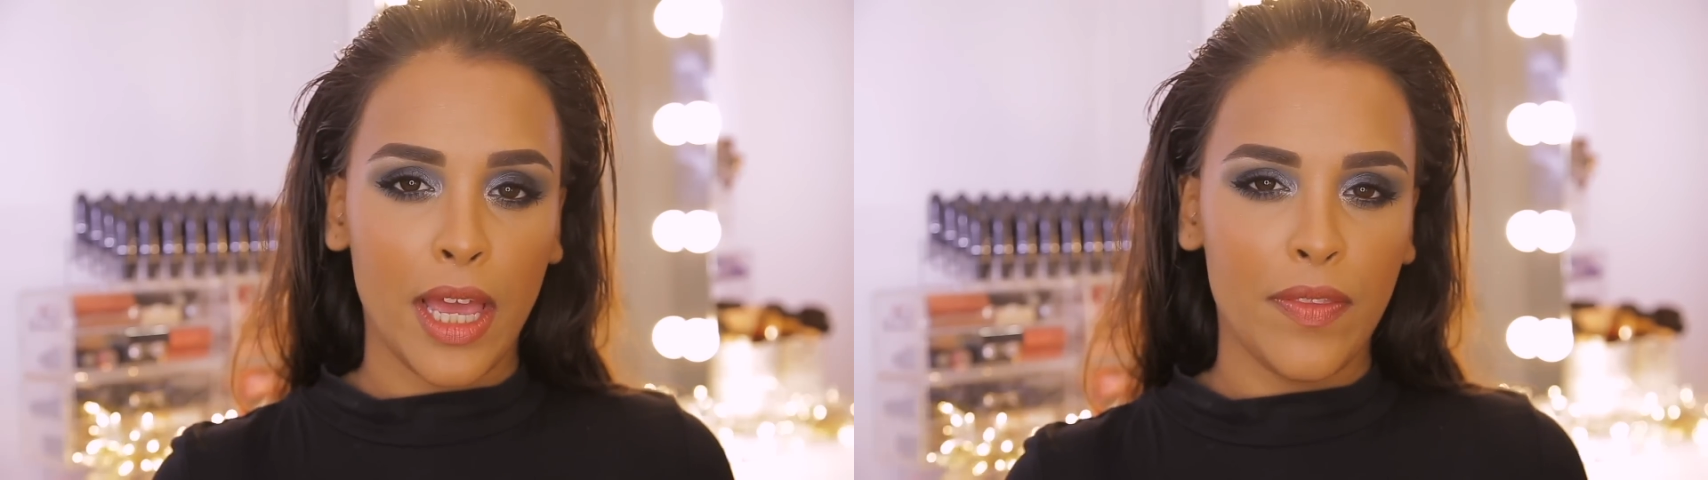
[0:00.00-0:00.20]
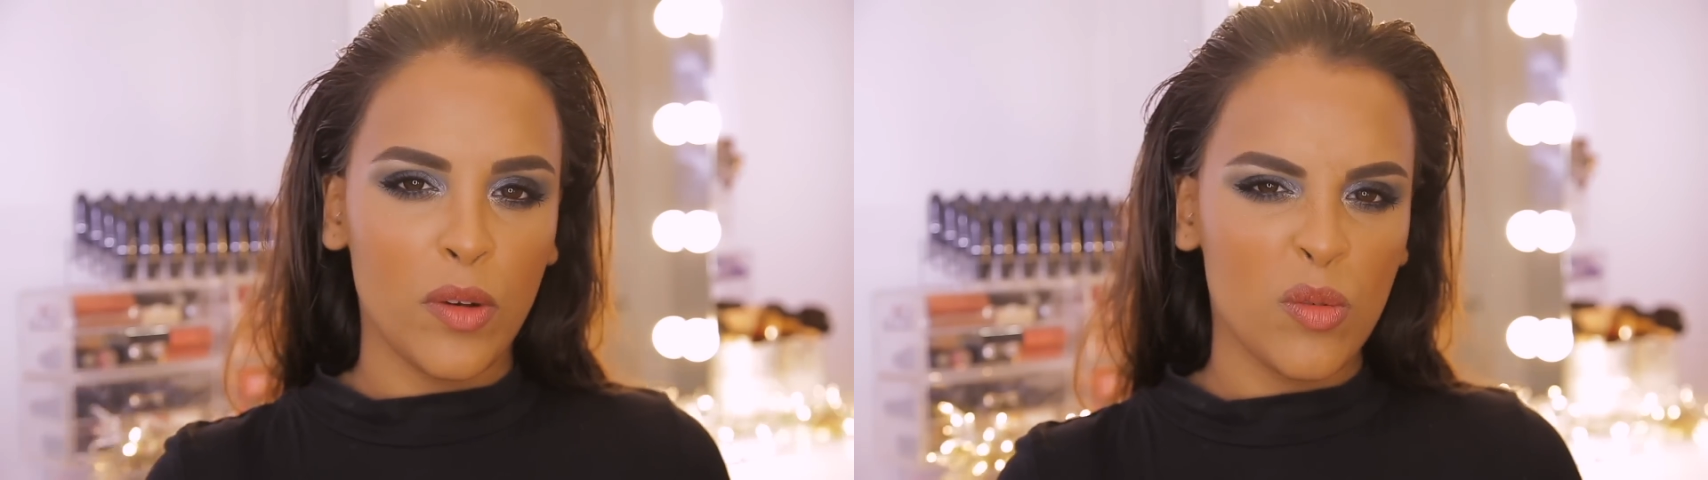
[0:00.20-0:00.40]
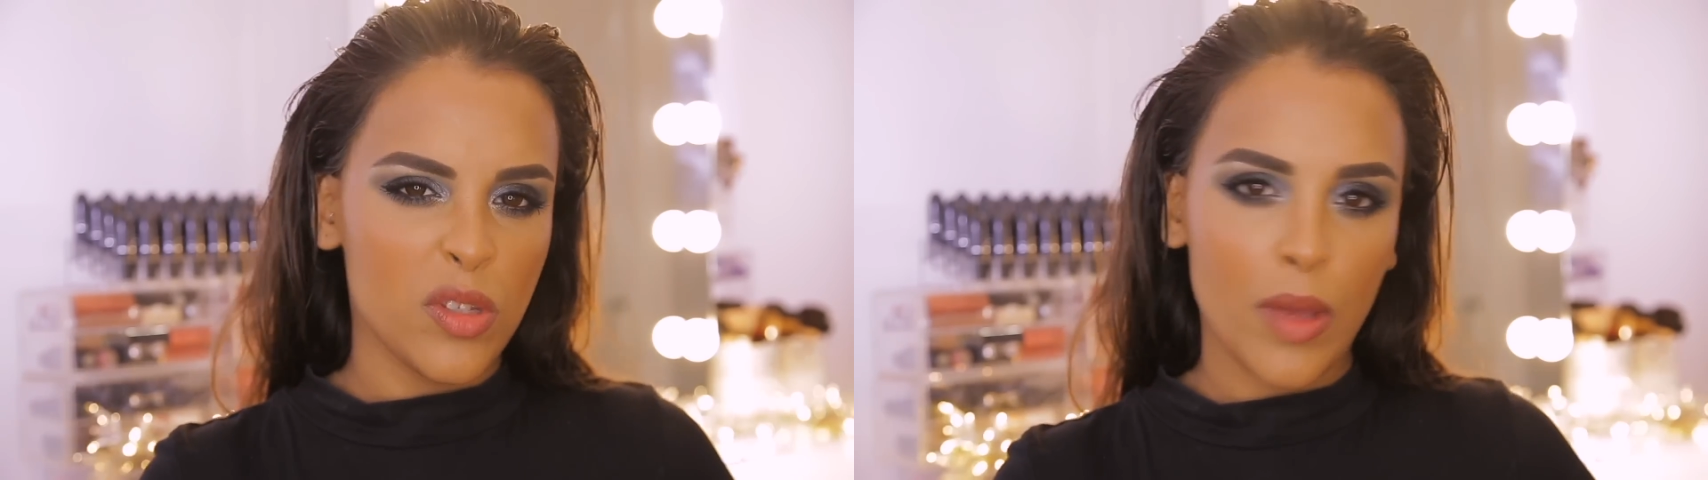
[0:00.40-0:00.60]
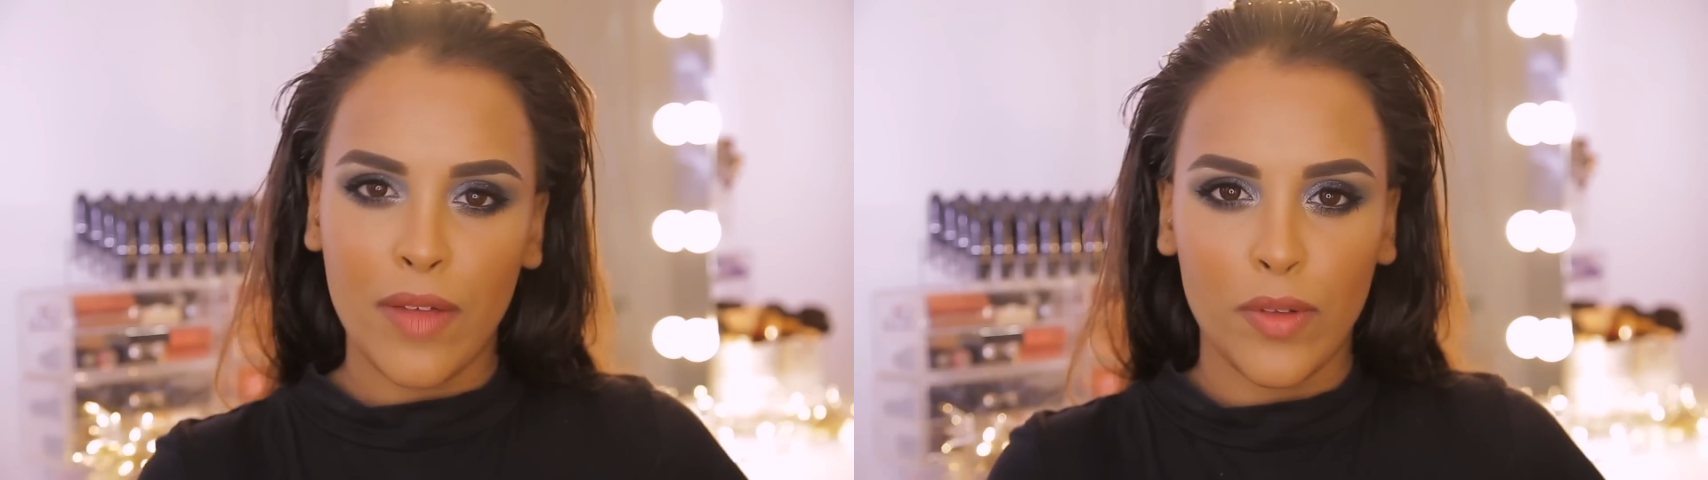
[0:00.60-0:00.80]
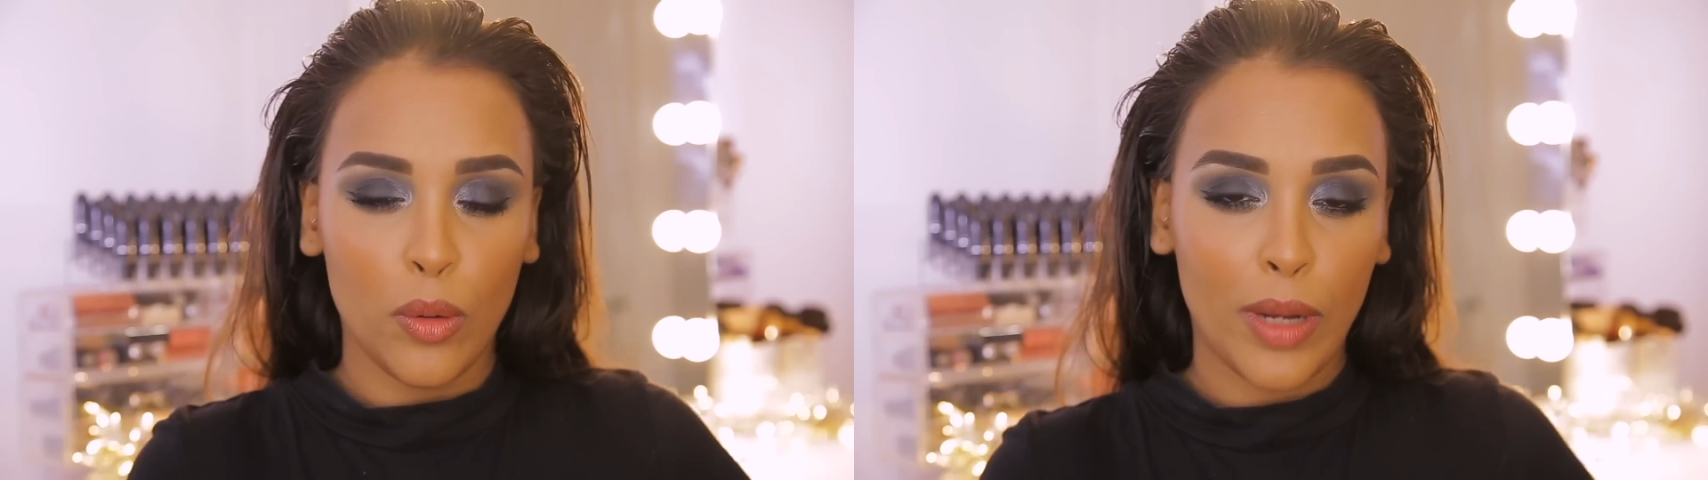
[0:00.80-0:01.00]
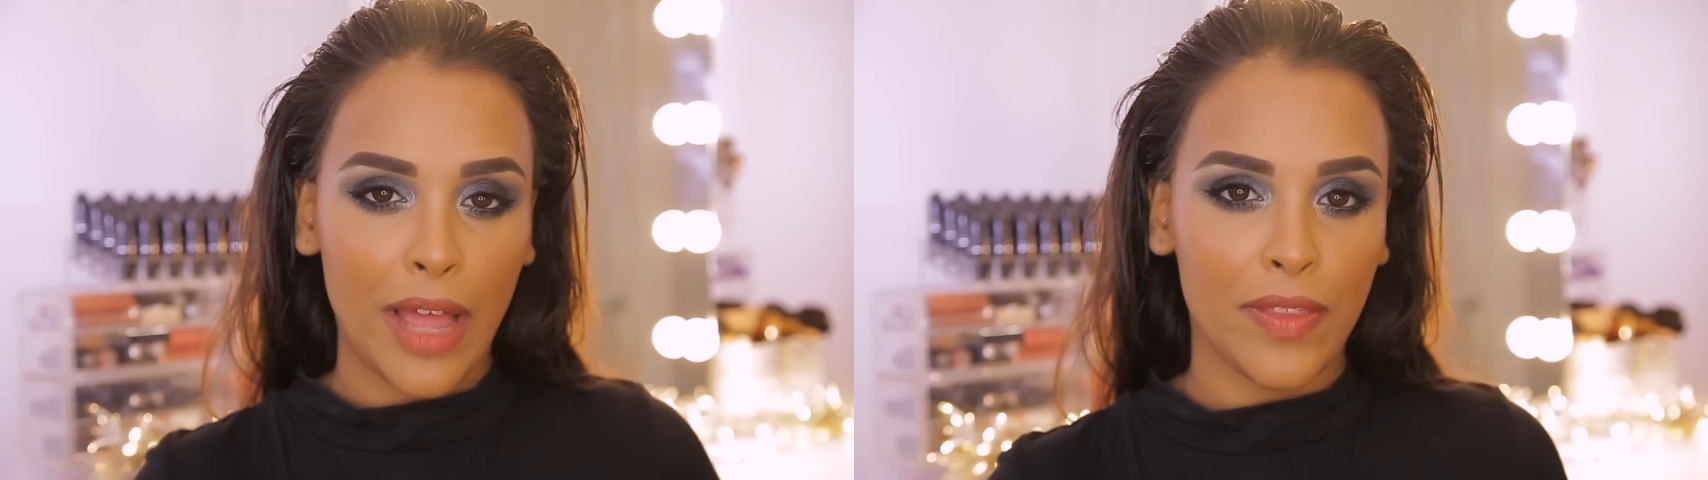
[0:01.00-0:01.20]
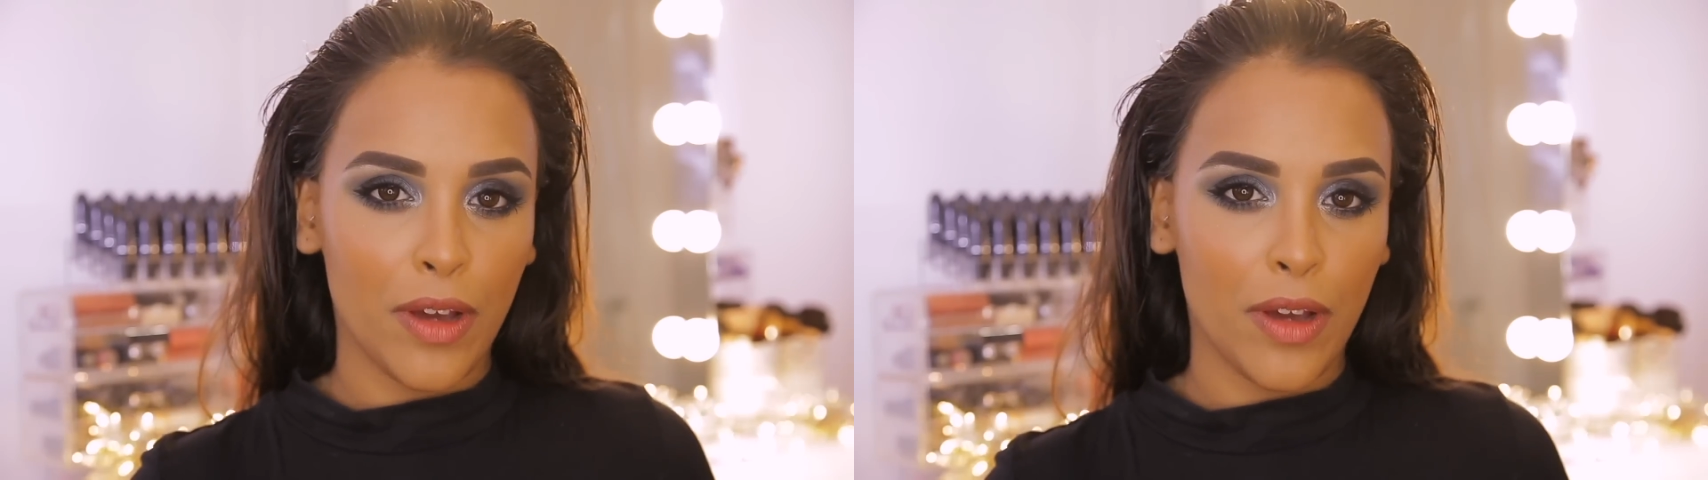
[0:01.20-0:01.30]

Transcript: and then also have a look at